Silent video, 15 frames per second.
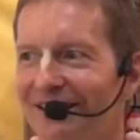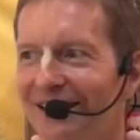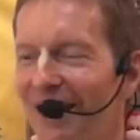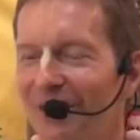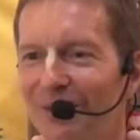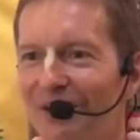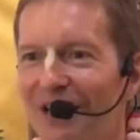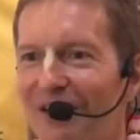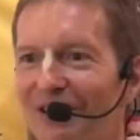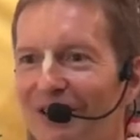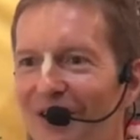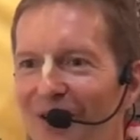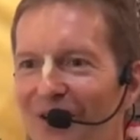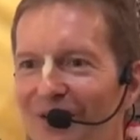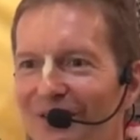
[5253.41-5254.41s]
I will never
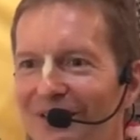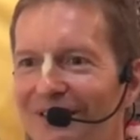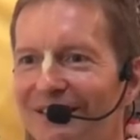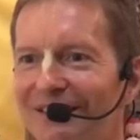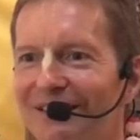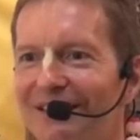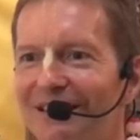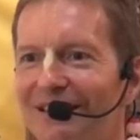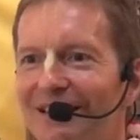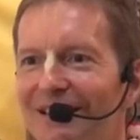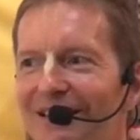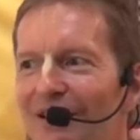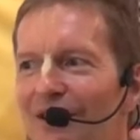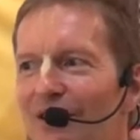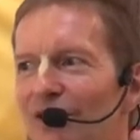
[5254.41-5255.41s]
know
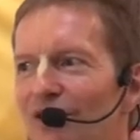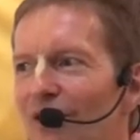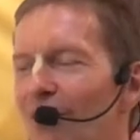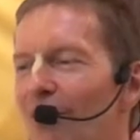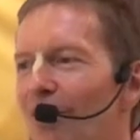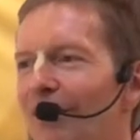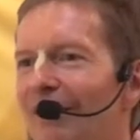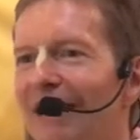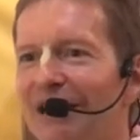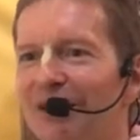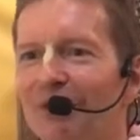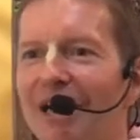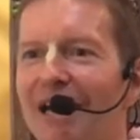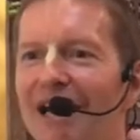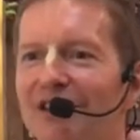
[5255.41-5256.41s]
so on that
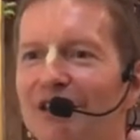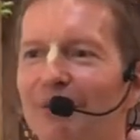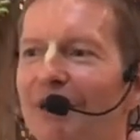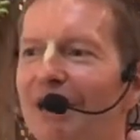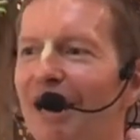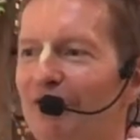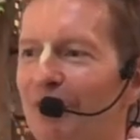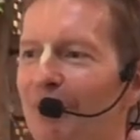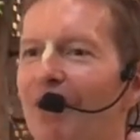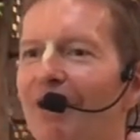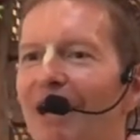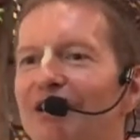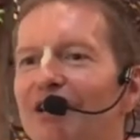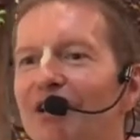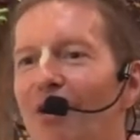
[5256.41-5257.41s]
Radhashtami, after
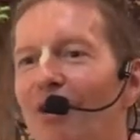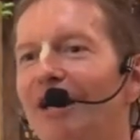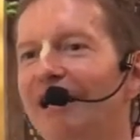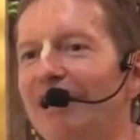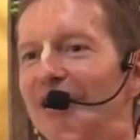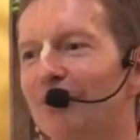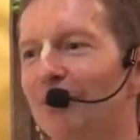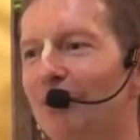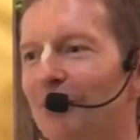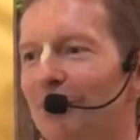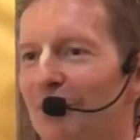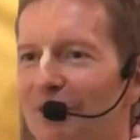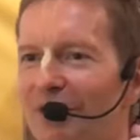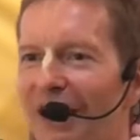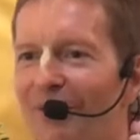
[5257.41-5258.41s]
Maharaj had gone in his room
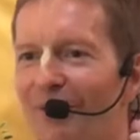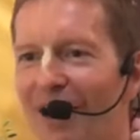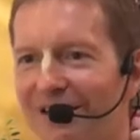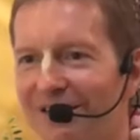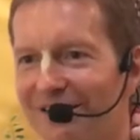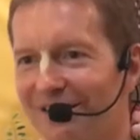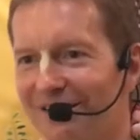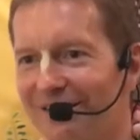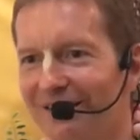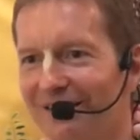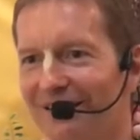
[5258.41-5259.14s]
to take rest,